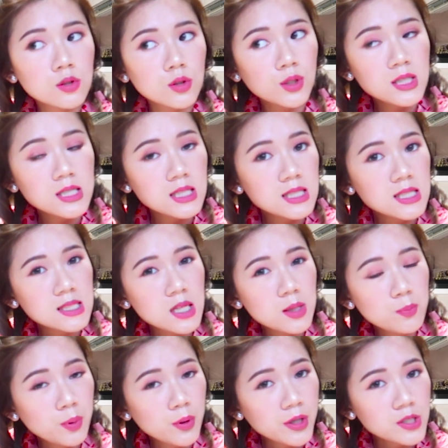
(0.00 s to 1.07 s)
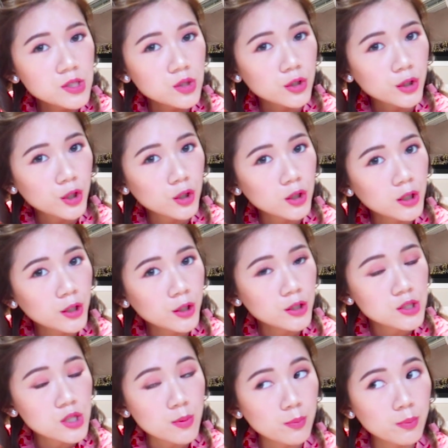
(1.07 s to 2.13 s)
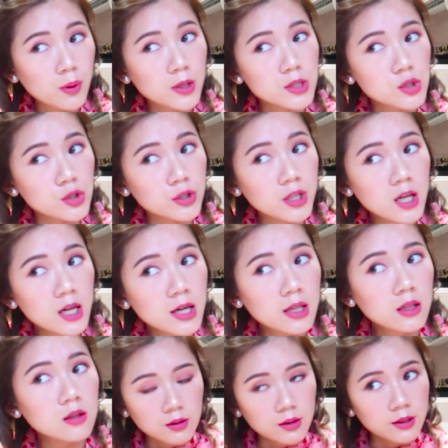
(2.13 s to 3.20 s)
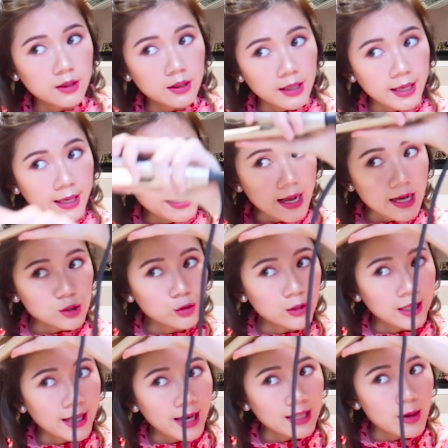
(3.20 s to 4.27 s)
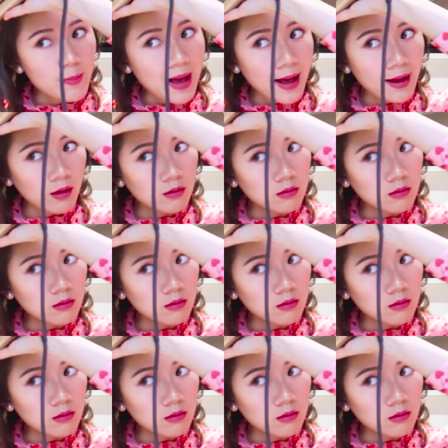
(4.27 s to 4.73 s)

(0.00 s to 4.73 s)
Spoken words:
So you can see some parts are curlier, some parts are not. Eh, natural nga, diba?